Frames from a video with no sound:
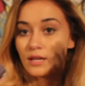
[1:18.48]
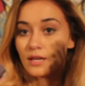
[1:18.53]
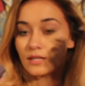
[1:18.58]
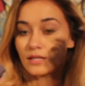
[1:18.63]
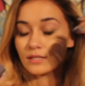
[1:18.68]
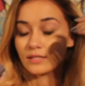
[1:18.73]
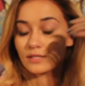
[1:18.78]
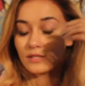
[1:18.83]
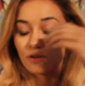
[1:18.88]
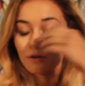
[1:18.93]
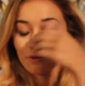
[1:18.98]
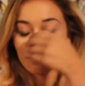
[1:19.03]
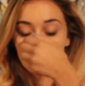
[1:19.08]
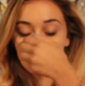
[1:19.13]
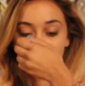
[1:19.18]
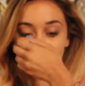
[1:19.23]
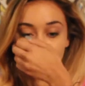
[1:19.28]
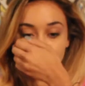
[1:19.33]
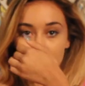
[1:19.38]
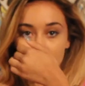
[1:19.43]
And
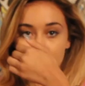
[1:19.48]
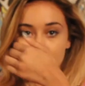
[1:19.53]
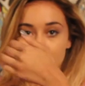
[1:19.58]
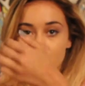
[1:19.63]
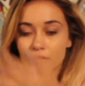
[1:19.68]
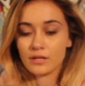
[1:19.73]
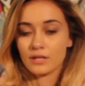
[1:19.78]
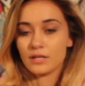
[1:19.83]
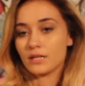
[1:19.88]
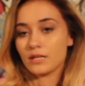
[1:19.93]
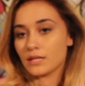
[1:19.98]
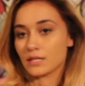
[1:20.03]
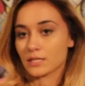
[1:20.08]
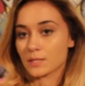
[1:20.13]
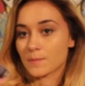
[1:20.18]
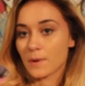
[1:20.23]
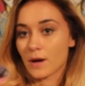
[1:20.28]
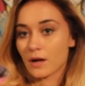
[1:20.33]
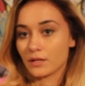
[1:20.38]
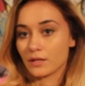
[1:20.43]
so it's already
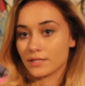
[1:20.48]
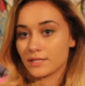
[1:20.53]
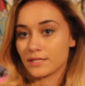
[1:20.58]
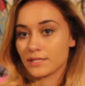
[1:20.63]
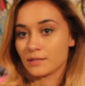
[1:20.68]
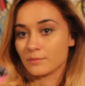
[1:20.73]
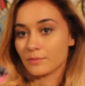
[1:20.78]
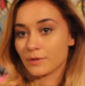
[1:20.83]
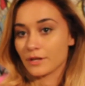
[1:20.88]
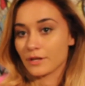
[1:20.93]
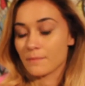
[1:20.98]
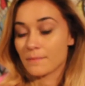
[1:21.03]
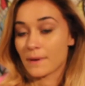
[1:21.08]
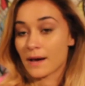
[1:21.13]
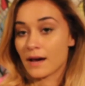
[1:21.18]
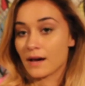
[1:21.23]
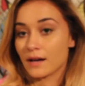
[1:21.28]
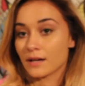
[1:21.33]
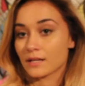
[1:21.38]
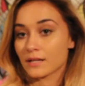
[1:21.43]
against policy to bring it
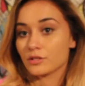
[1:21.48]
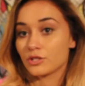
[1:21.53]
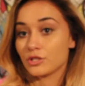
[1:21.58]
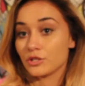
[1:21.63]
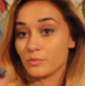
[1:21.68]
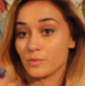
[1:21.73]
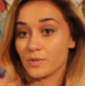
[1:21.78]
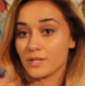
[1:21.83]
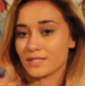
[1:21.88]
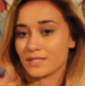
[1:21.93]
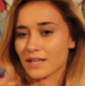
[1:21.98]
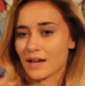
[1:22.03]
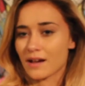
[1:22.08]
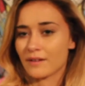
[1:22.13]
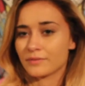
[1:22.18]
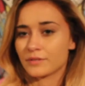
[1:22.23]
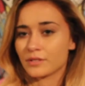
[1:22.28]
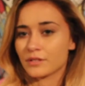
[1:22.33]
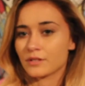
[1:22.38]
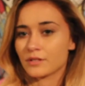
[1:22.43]
back 2 weeks
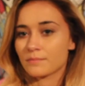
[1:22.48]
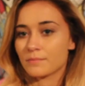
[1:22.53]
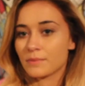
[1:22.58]
after,